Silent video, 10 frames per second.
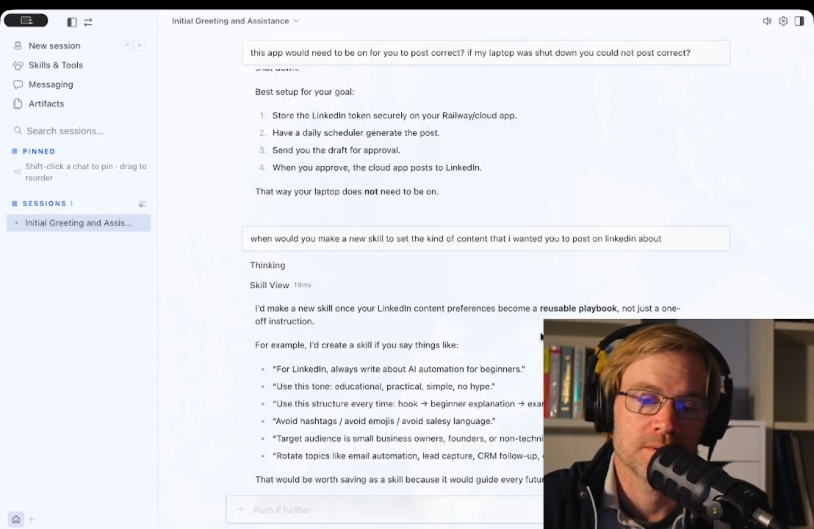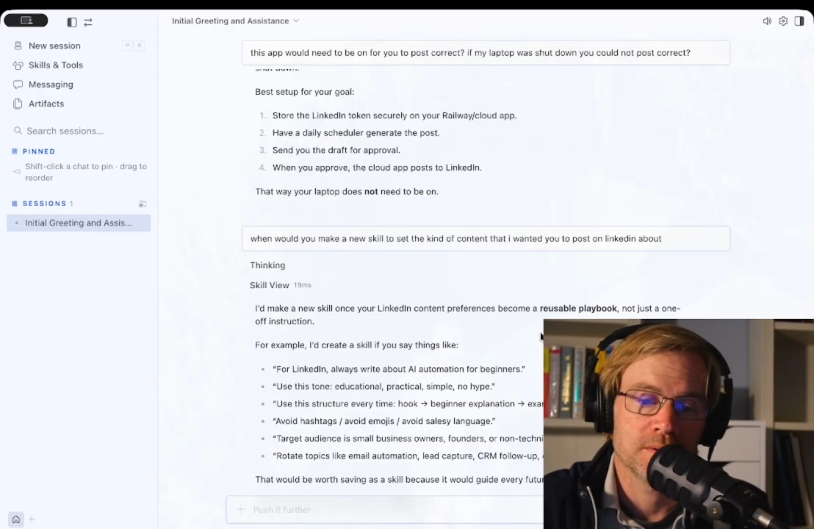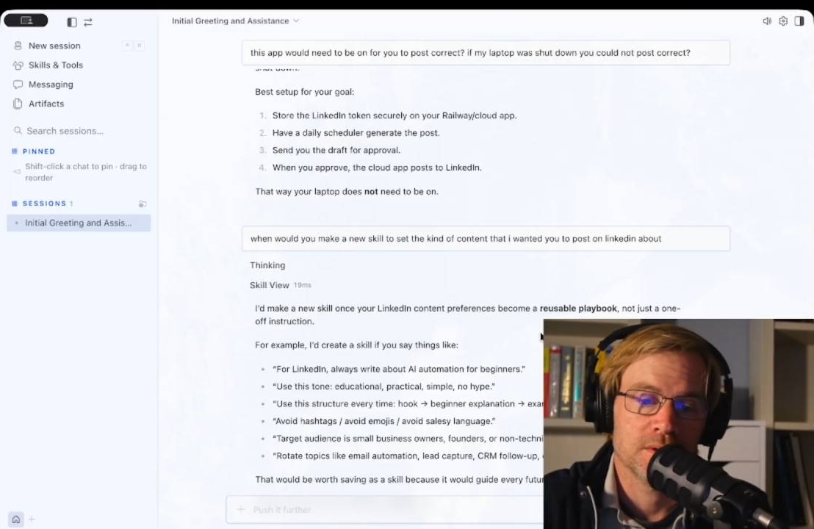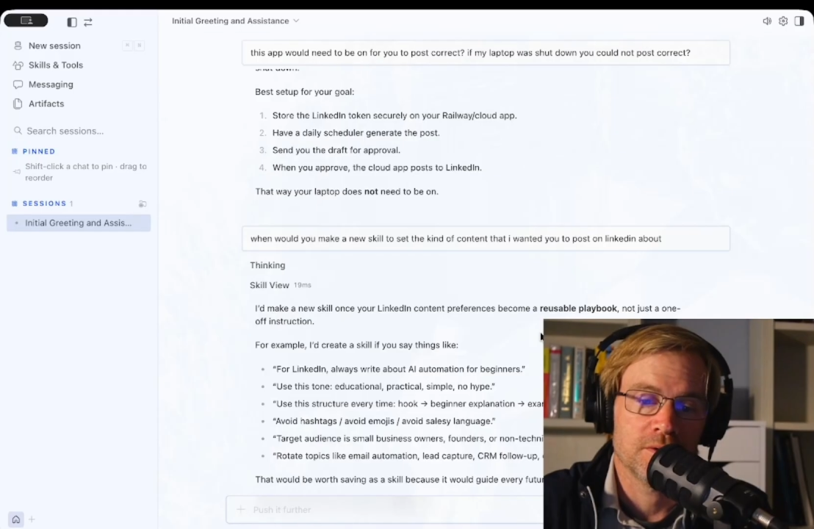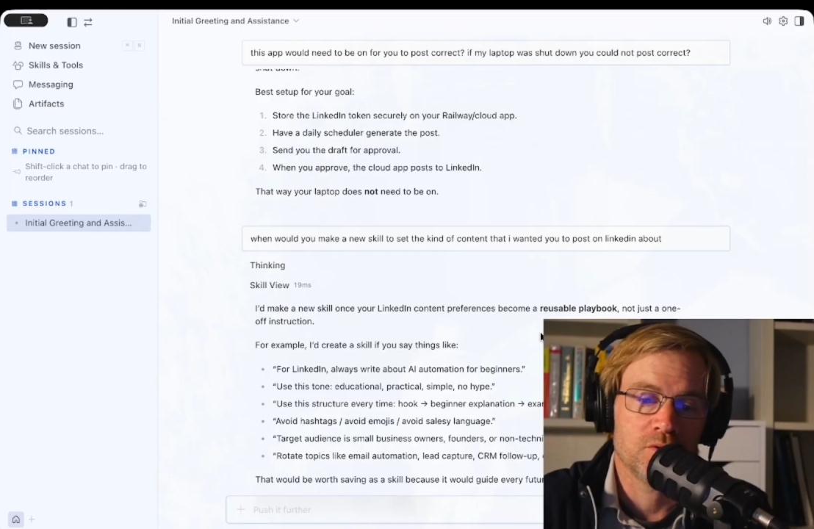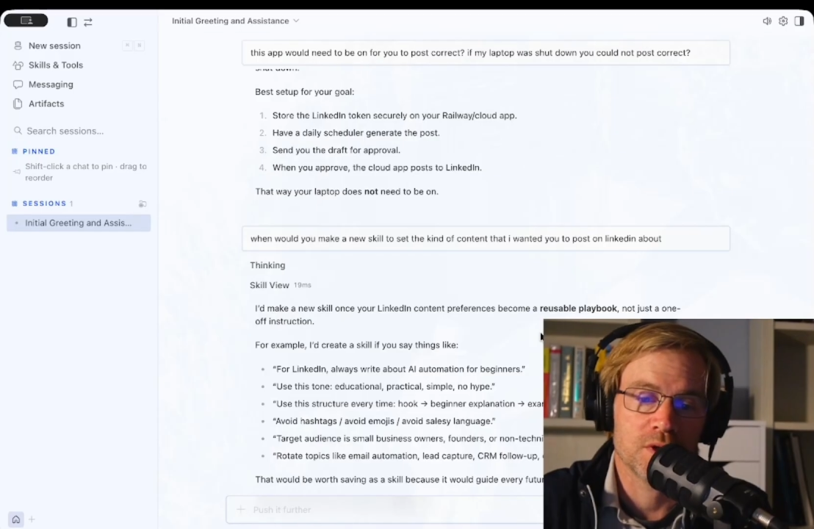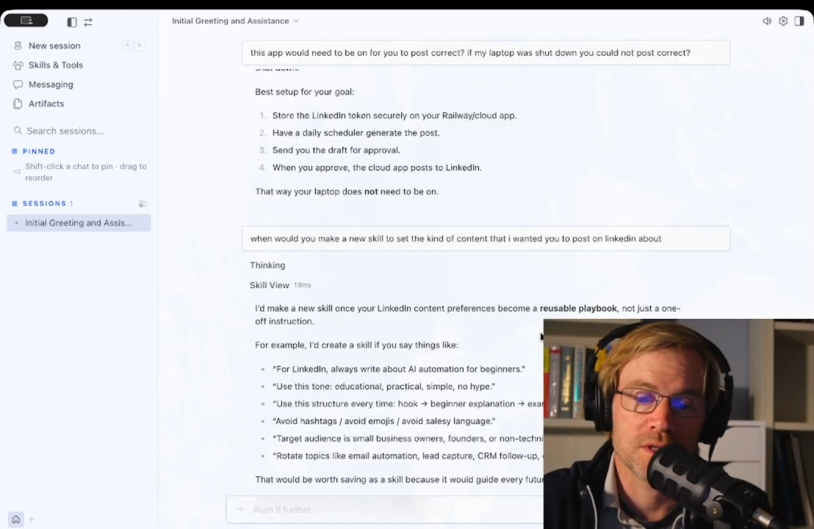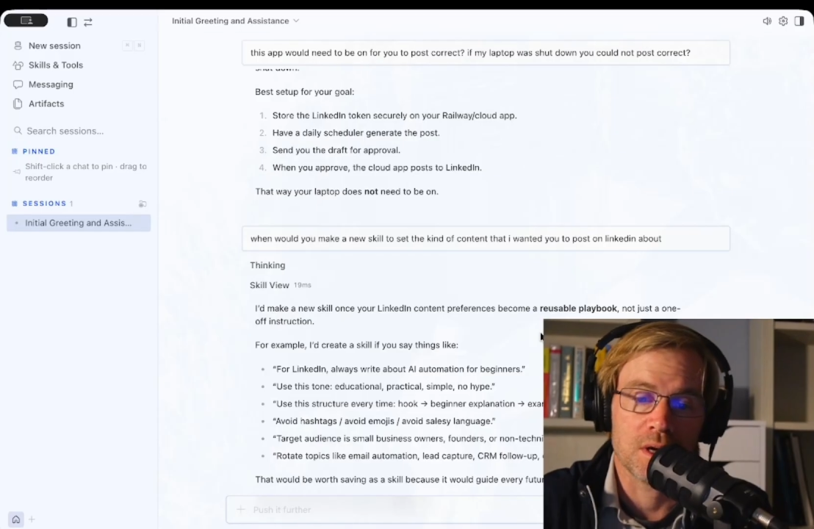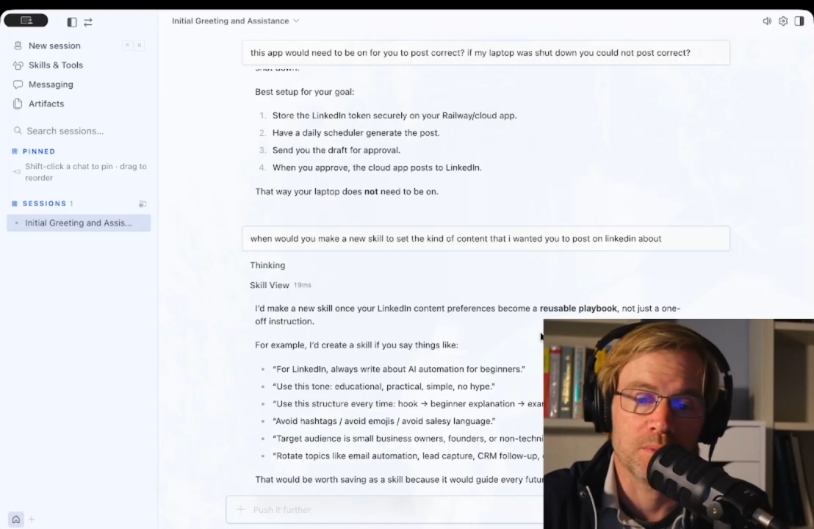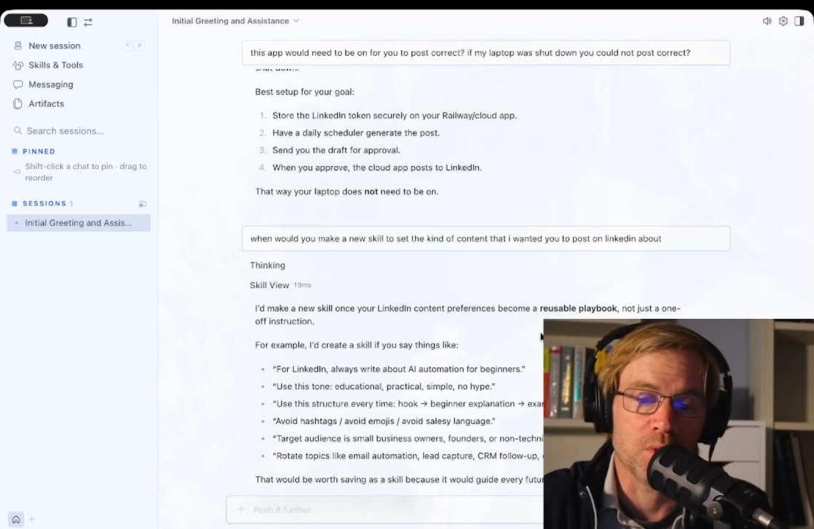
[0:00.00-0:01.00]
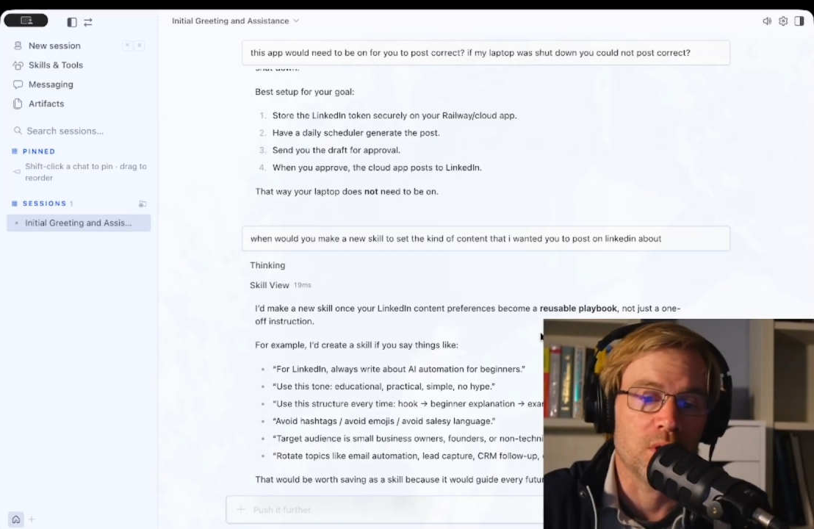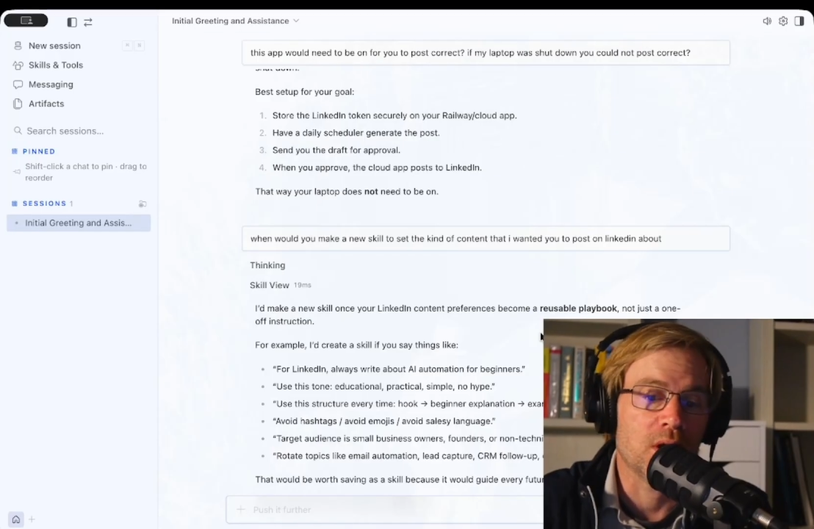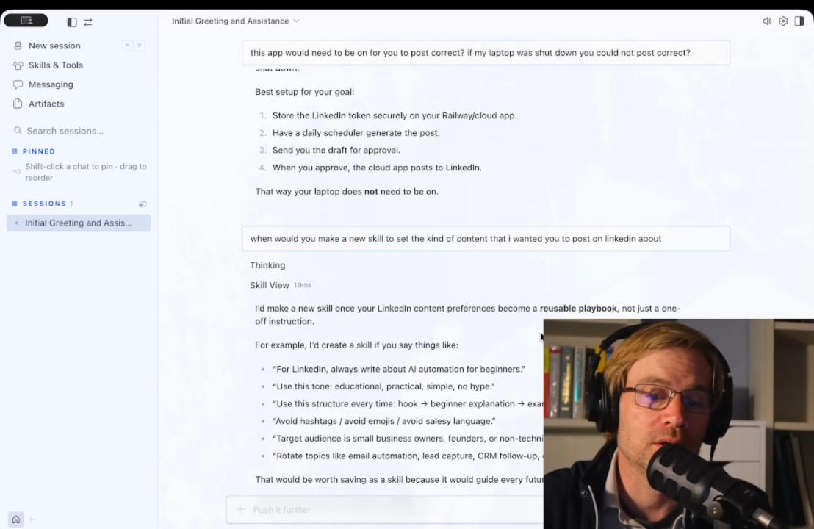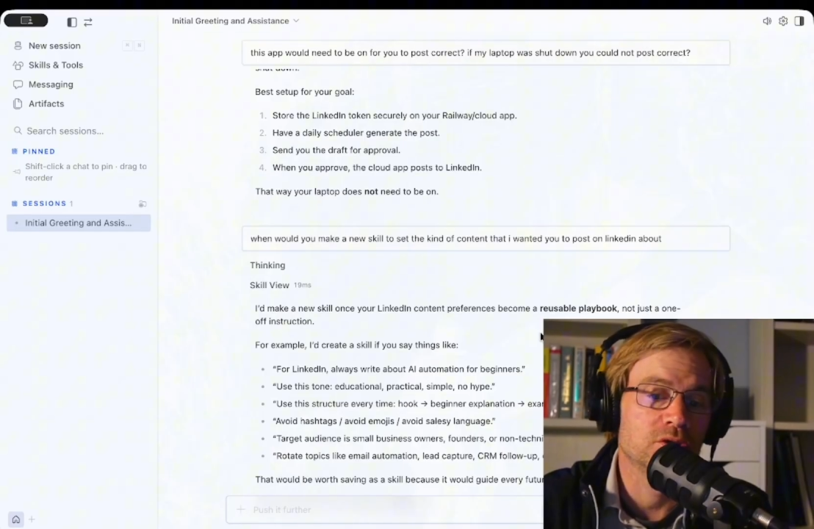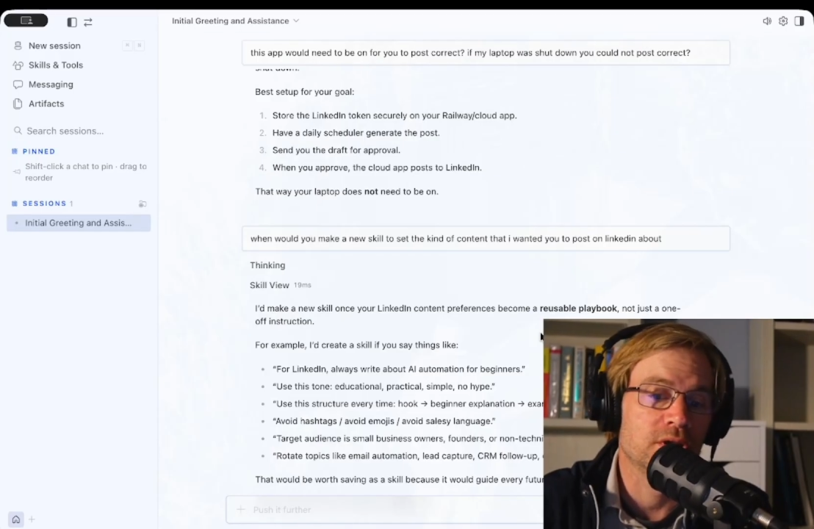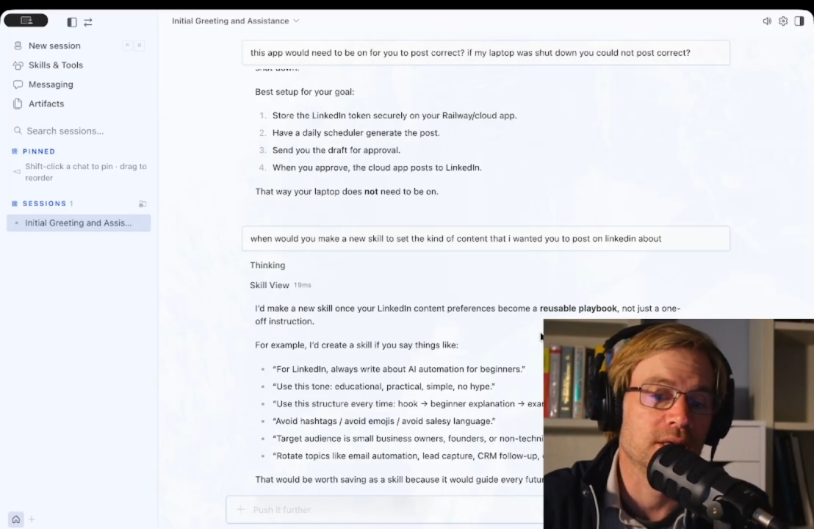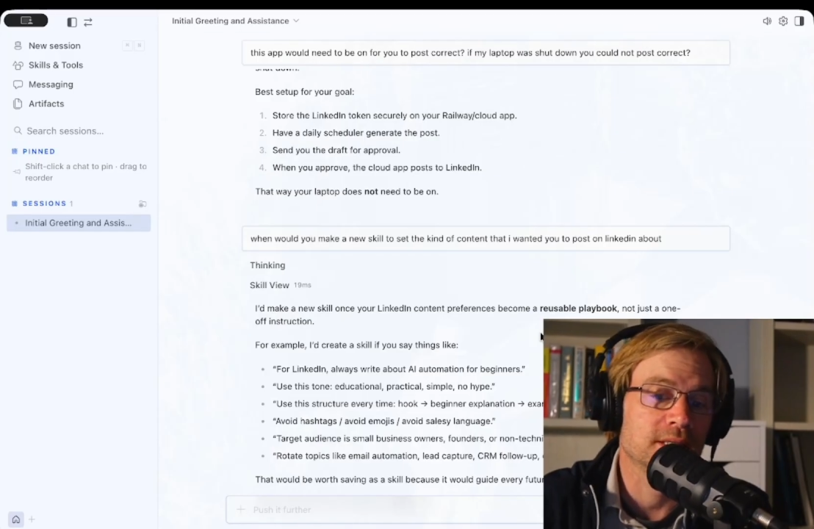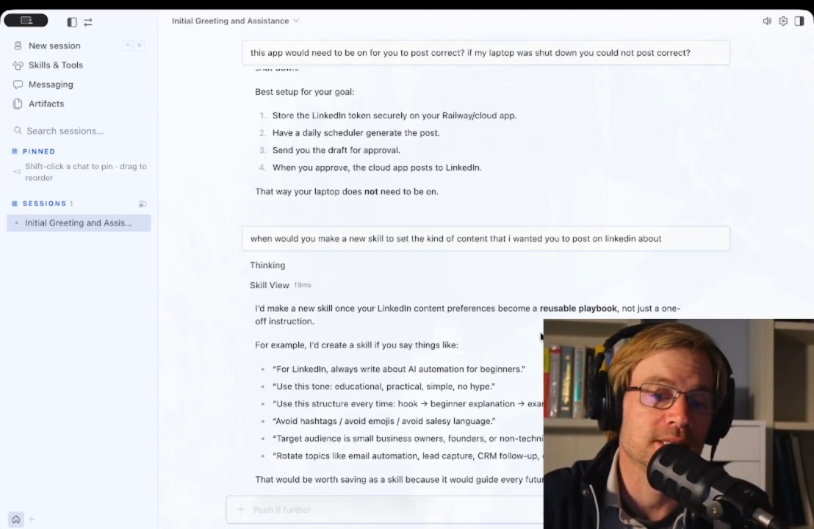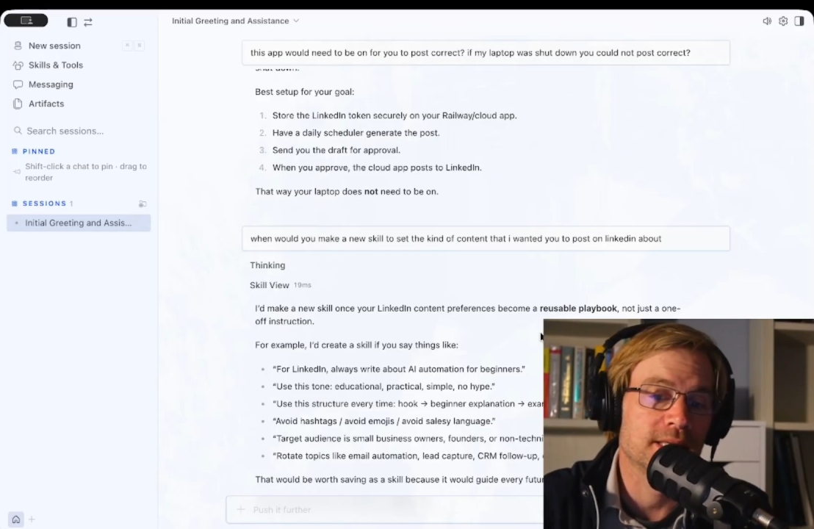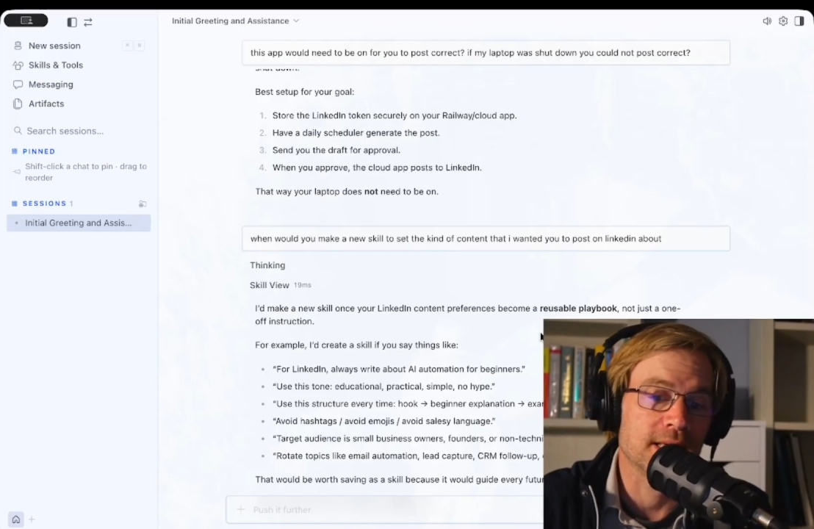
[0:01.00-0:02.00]
For example, I'd create a
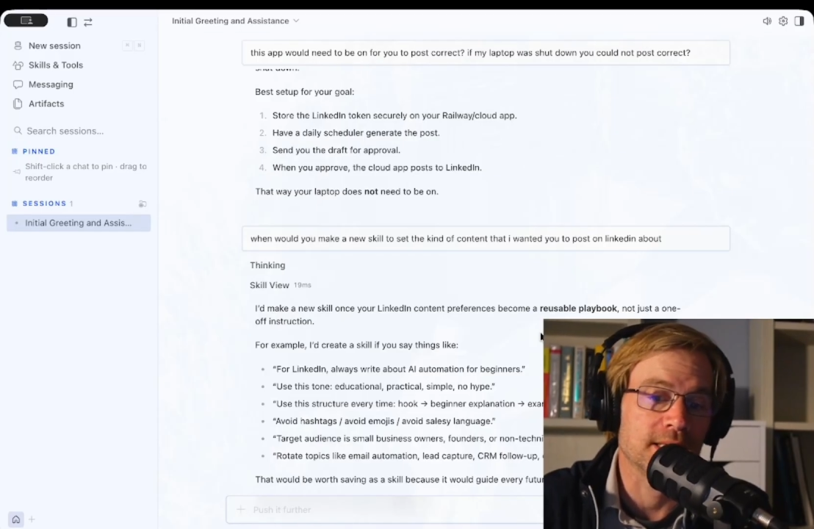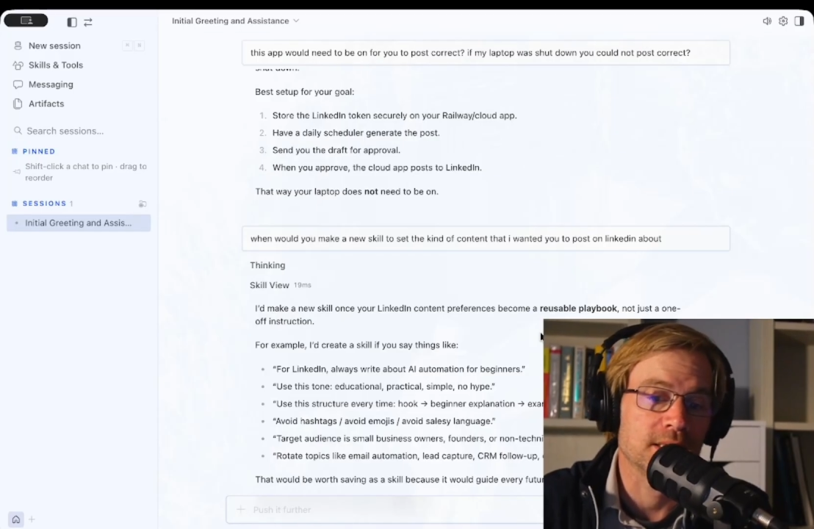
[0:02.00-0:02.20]
skill